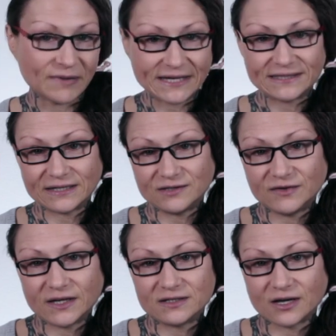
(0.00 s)

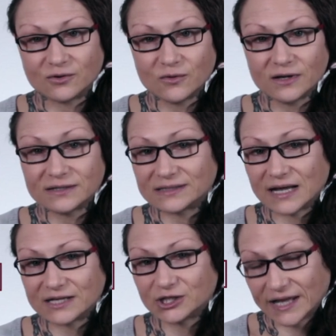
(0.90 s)
bitesizevegan.org
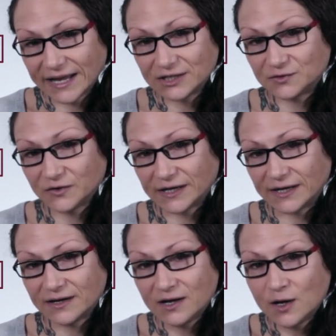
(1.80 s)
slash
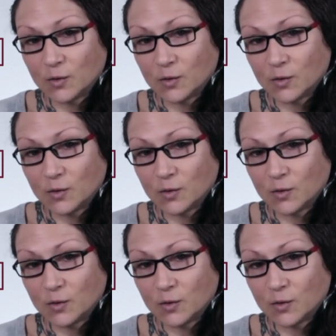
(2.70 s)
cage-free,